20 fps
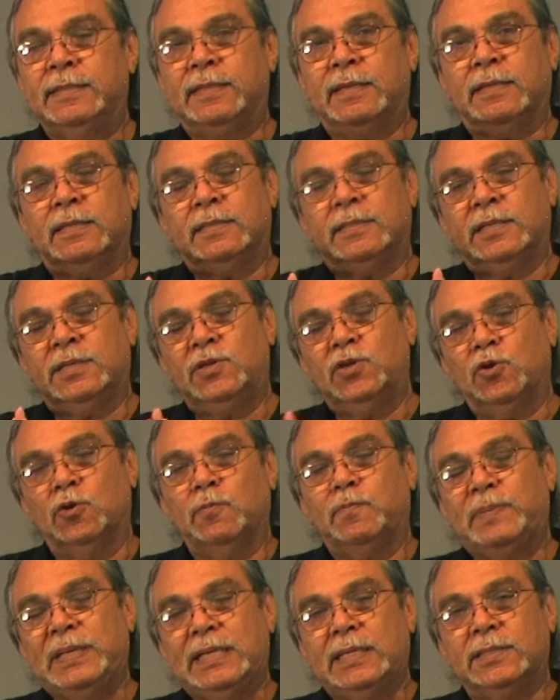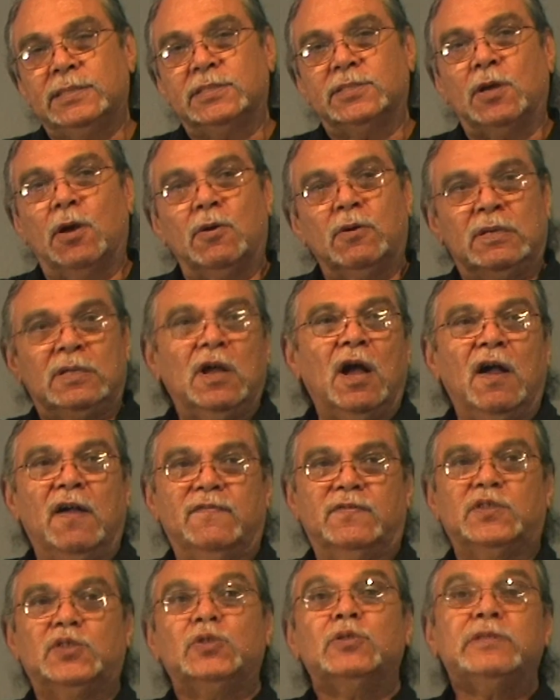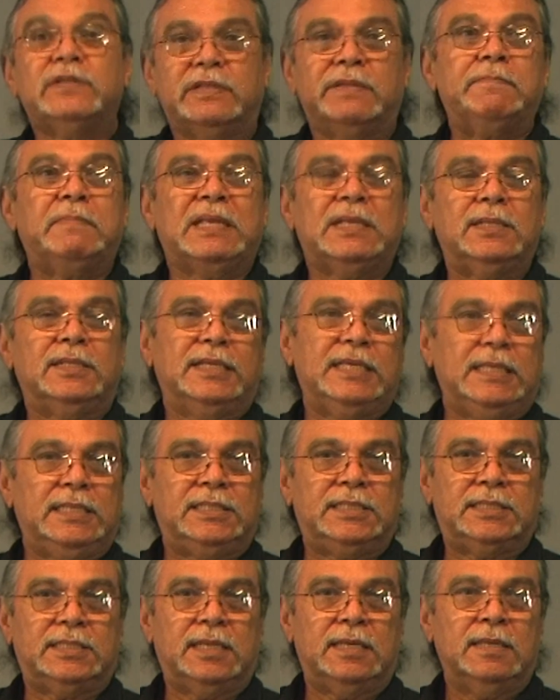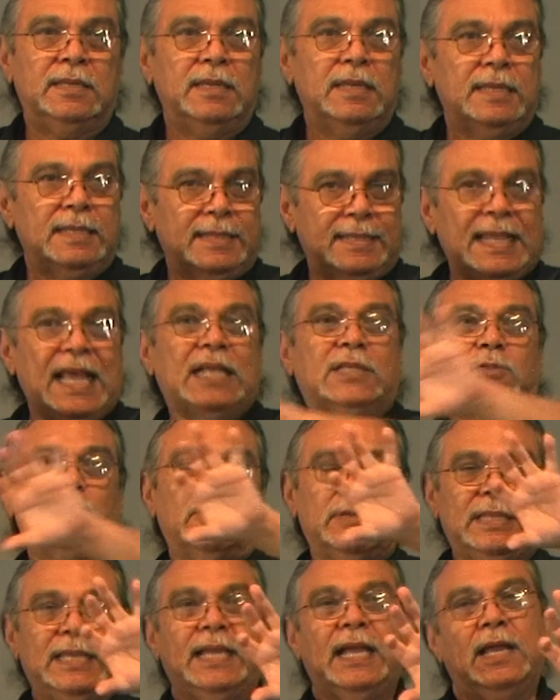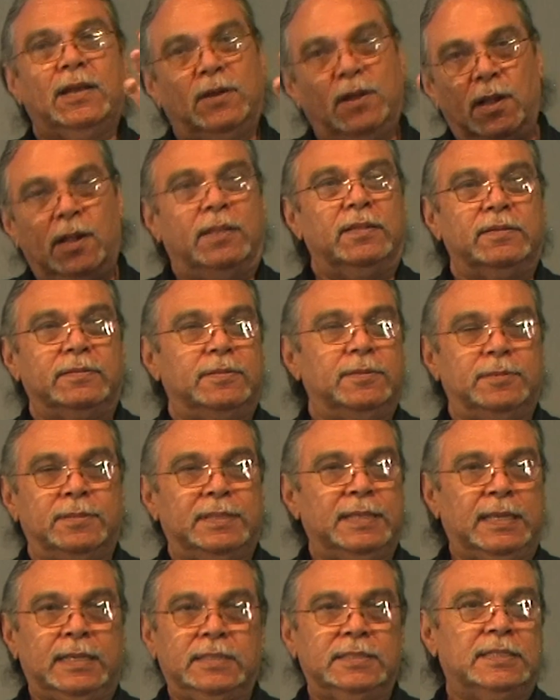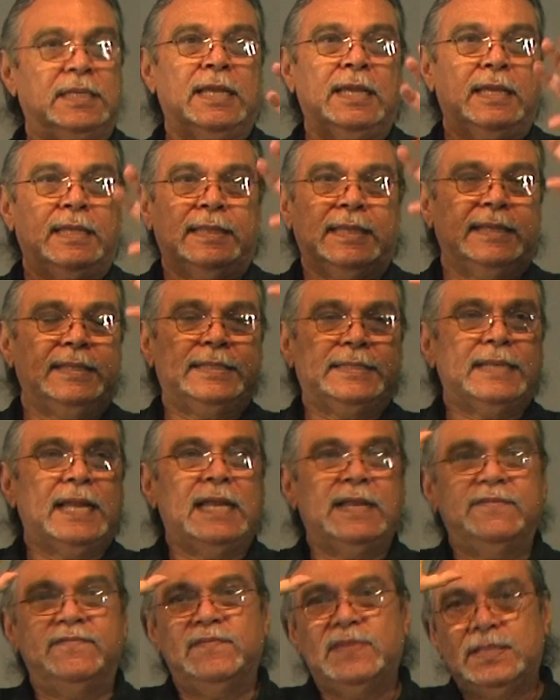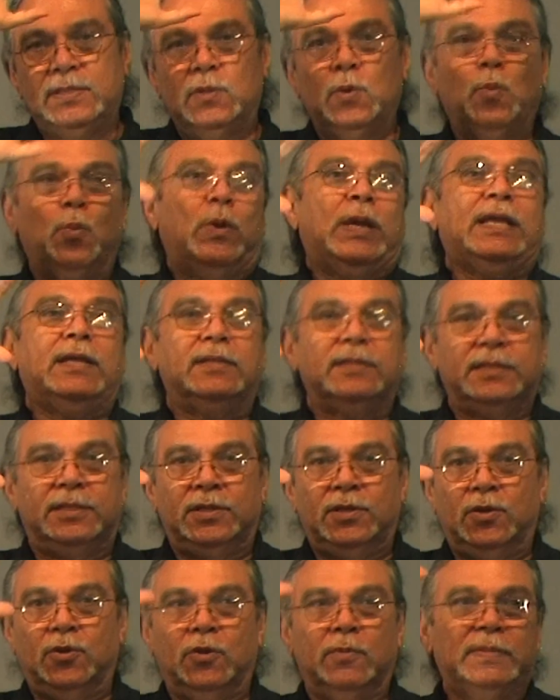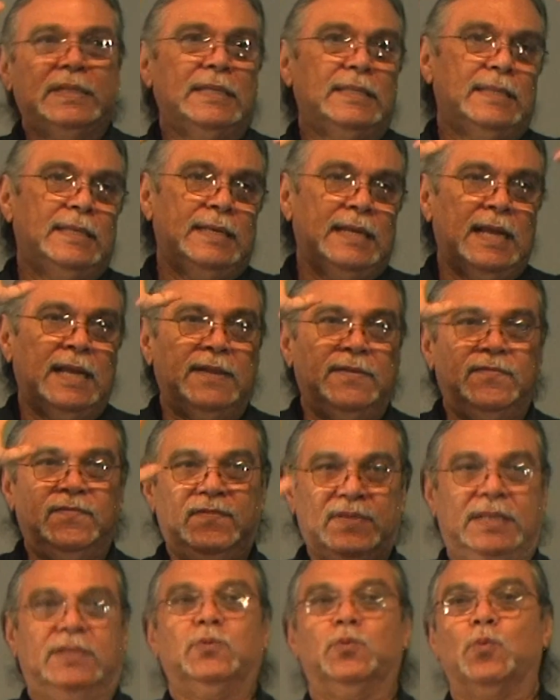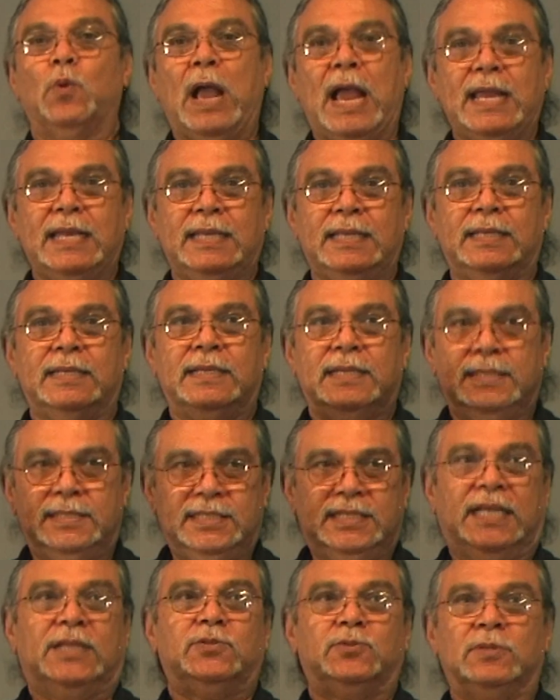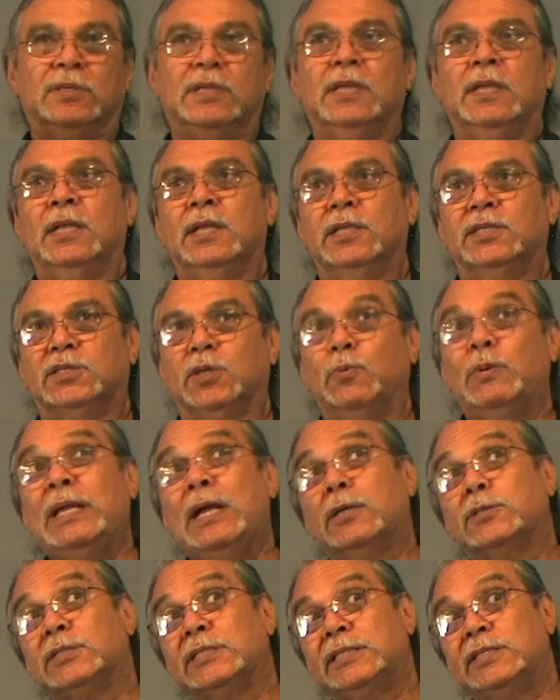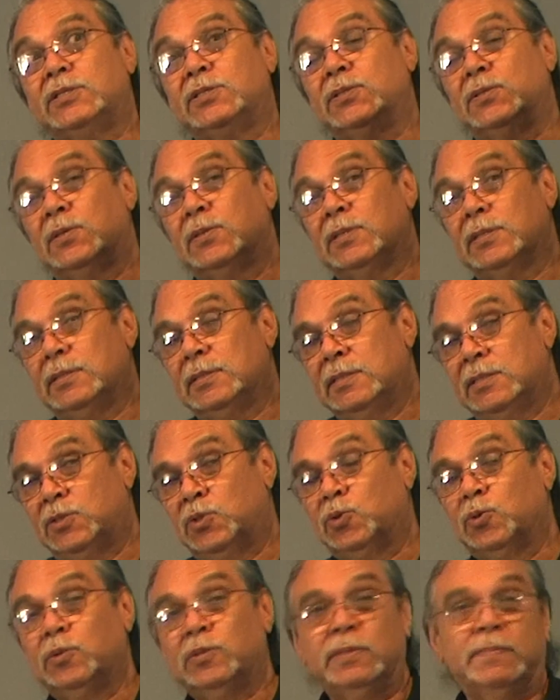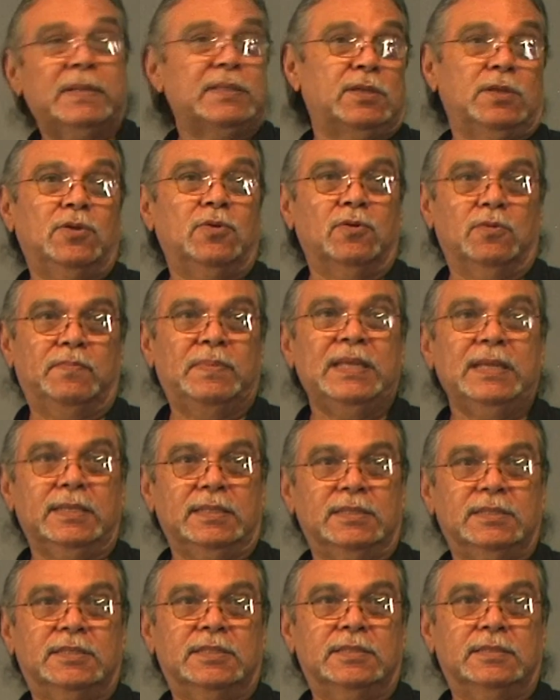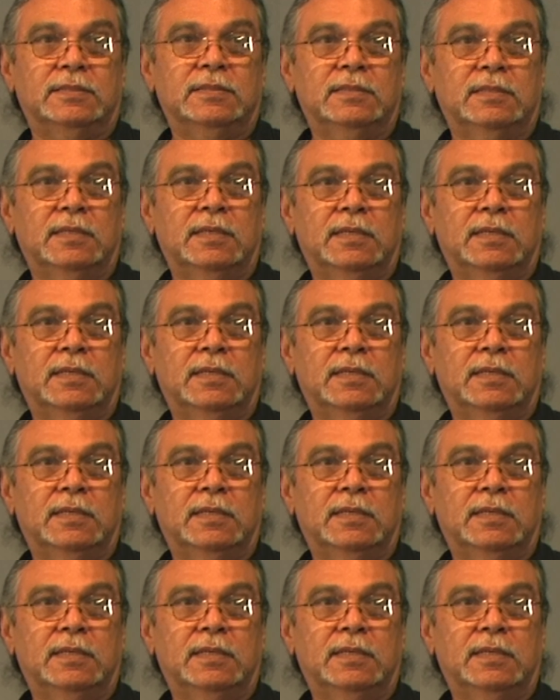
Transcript: The Europeans are an offshoot of the Middle East. That's where they got all of those things. They did not invent the wheel in Europe, they did not invent writing, etc. So we also need to know the truth about the Europeans.